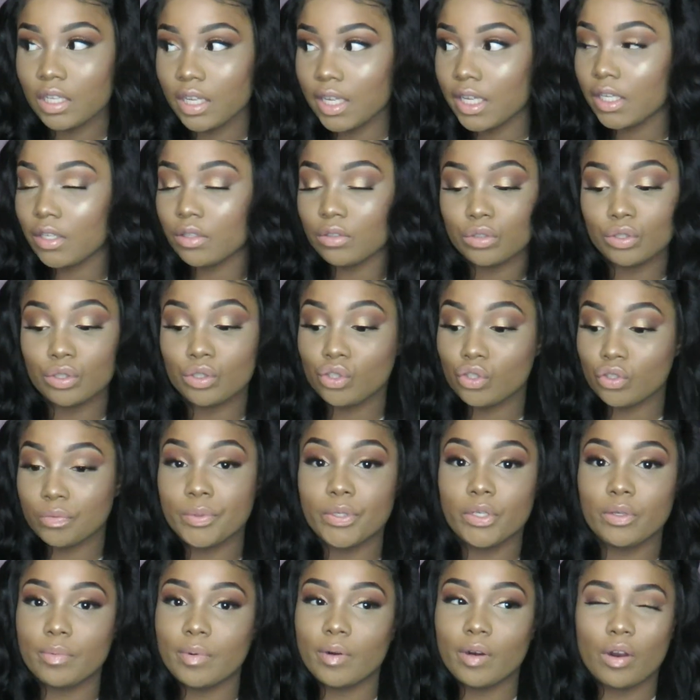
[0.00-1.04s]
Like
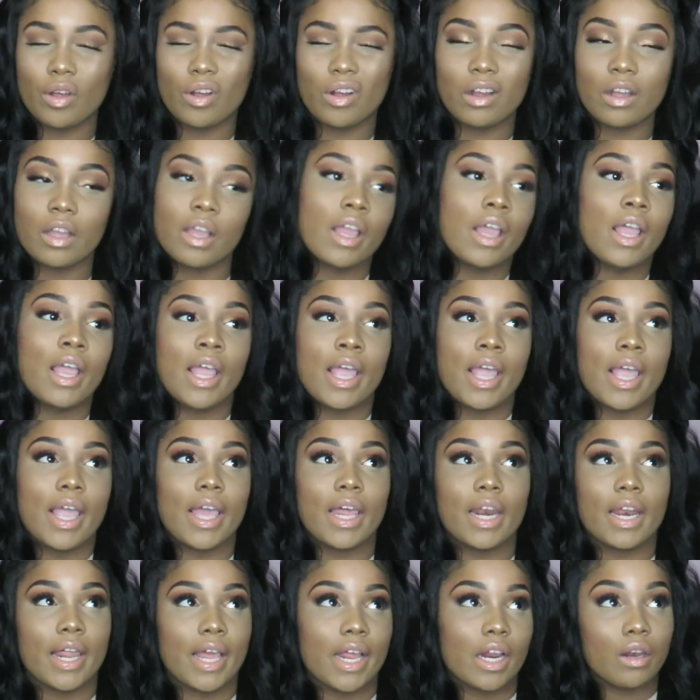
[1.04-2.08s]
super duper long,
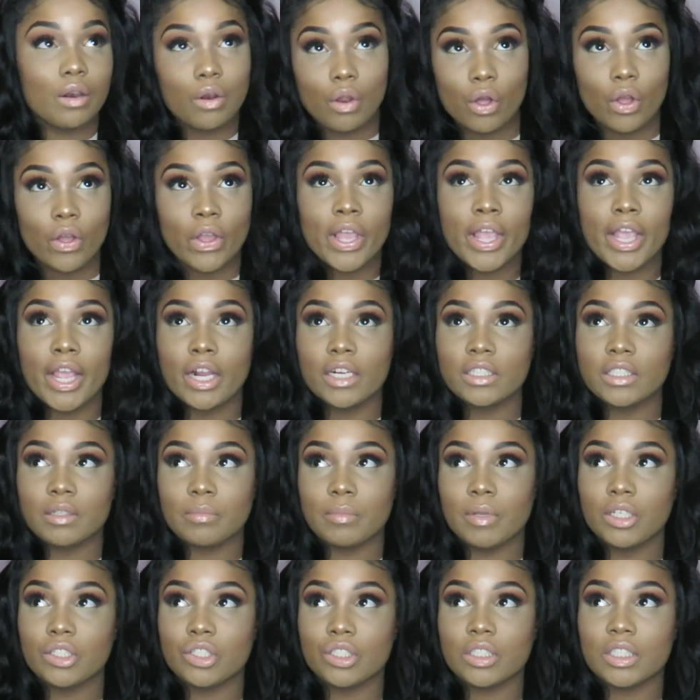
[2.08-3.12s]
and like long hair
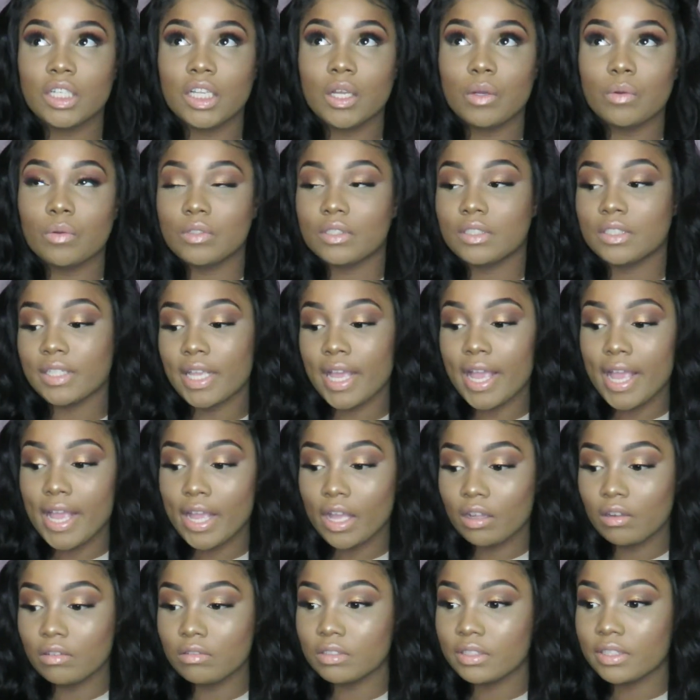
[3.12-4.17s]
to me just equals
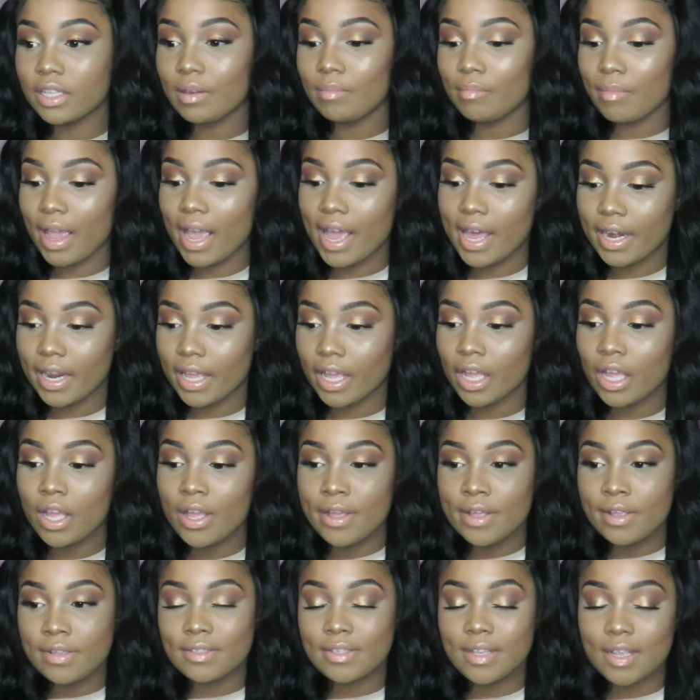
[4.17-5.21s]
tangles and matting,
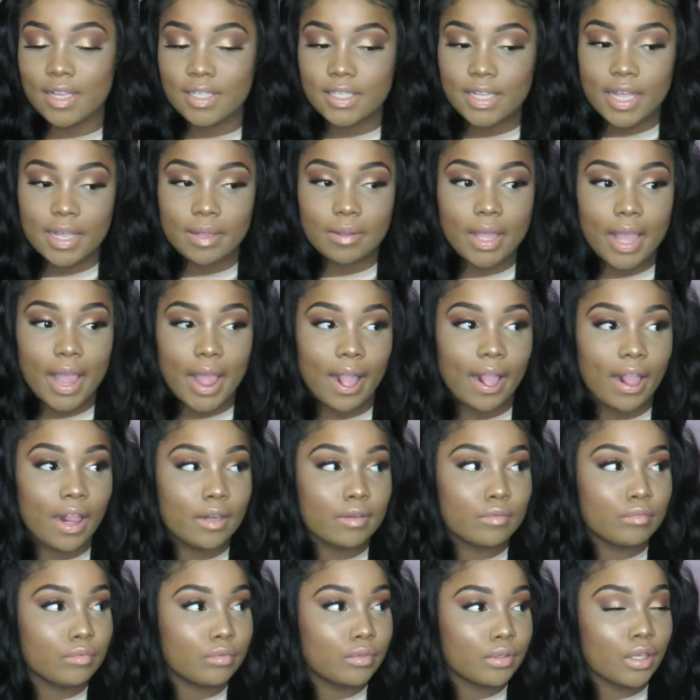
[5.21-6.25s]
so I was like,
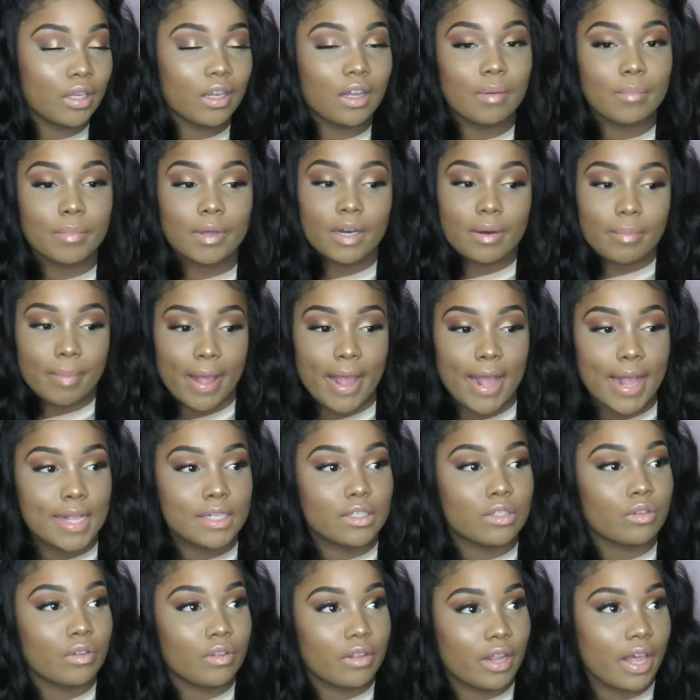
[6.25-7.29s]
no, I'm gonna
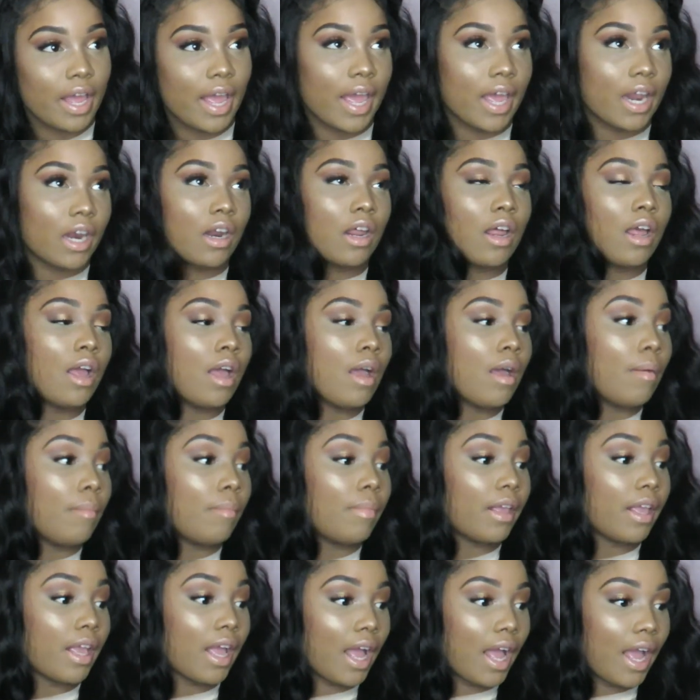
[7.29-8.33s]
pass on that.
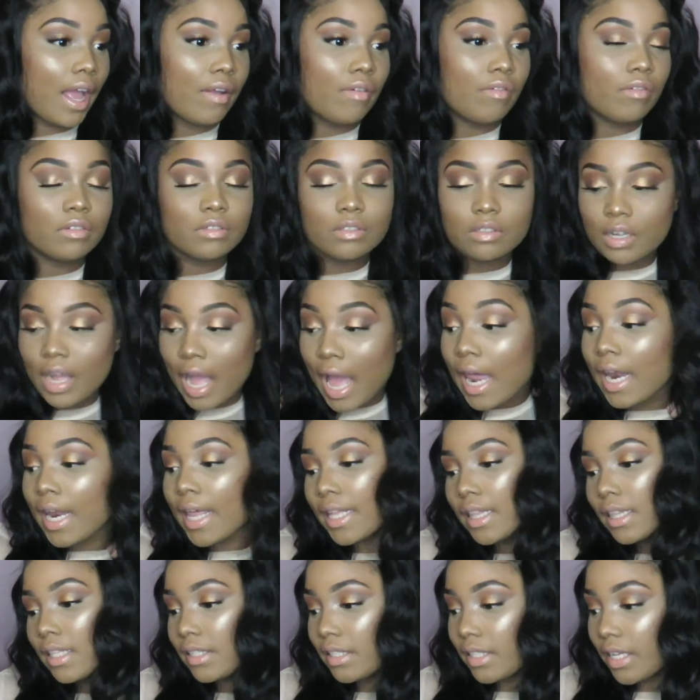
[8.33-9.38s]
But yeah, I
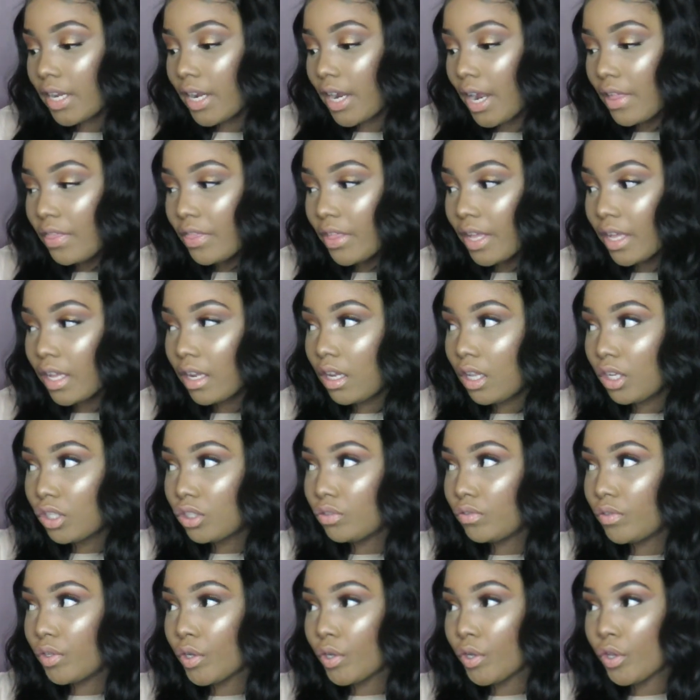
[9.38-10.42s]
like this hair. I think it
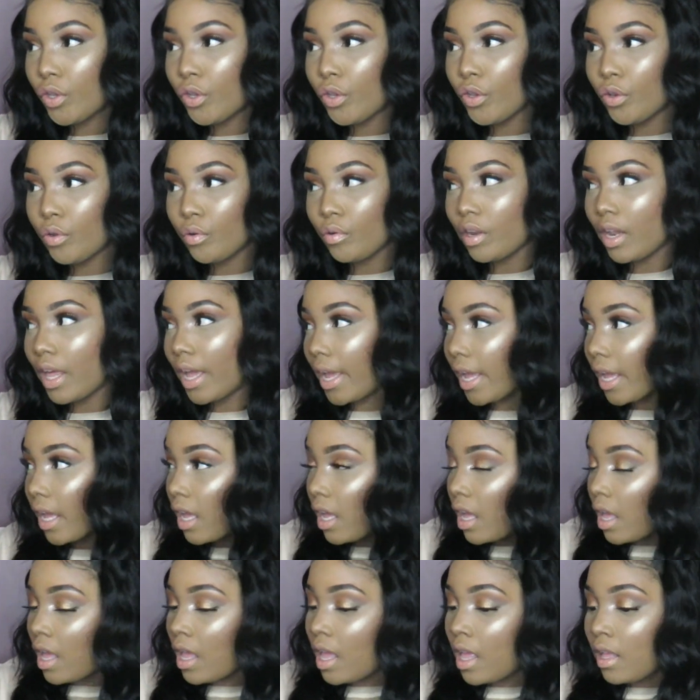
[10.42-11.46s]
looks real cute. Like
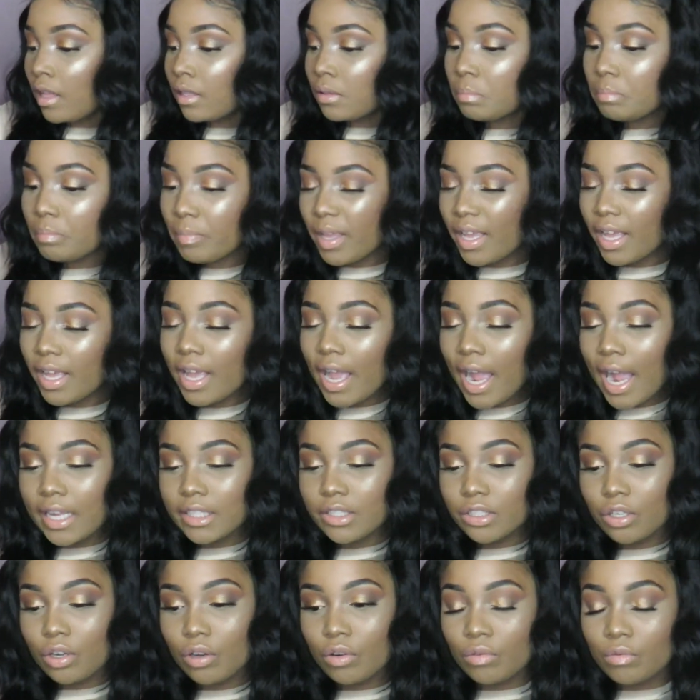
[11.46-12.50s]
me,
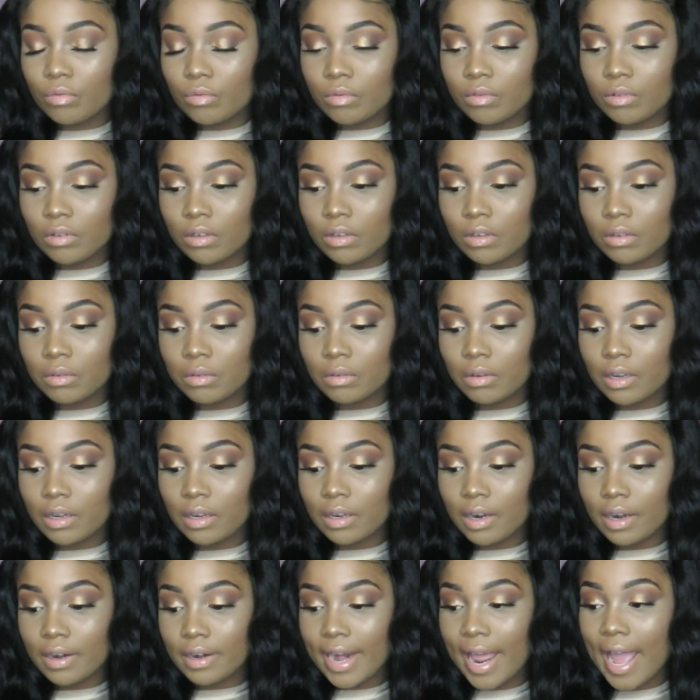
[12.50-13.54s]
I don't
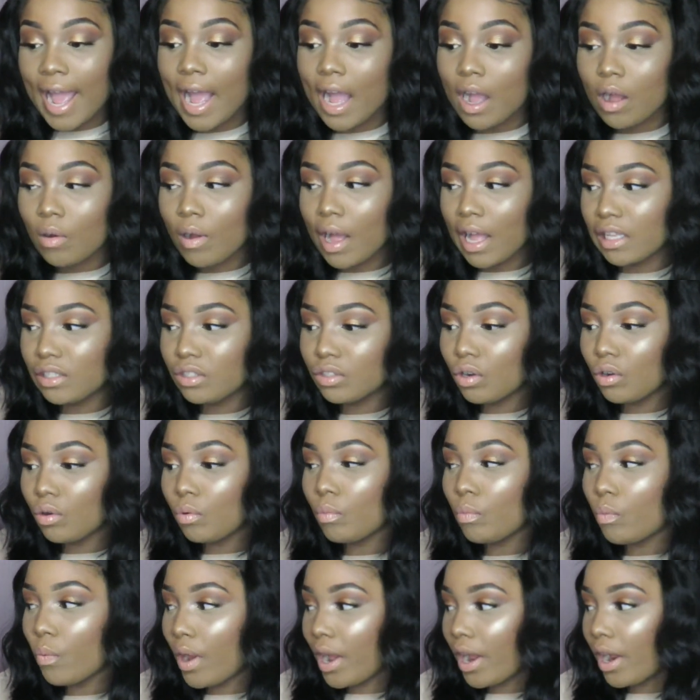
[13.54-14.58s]

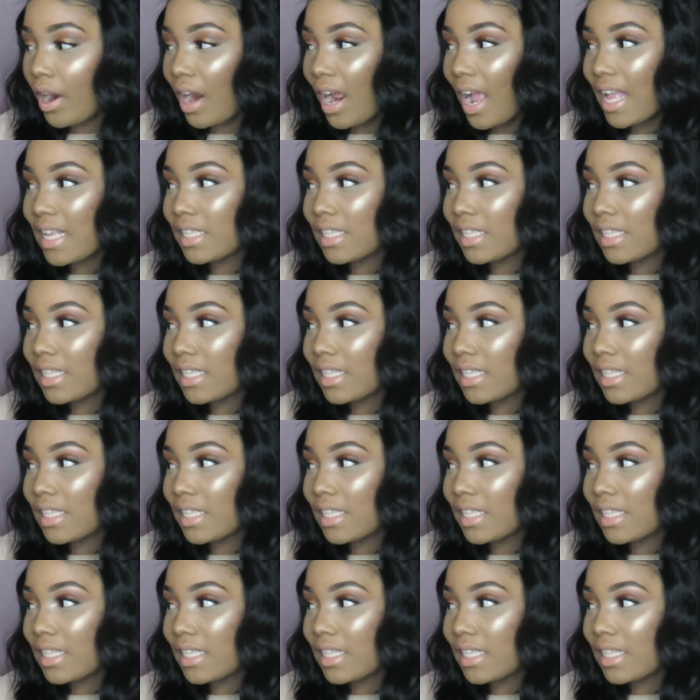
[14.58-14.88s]
wear